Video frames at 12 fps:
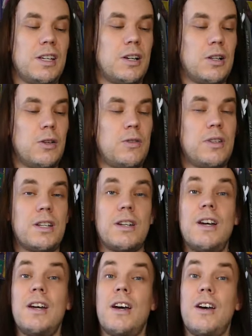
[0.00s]

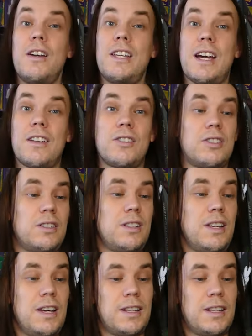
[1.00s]
including Ernie Hudson,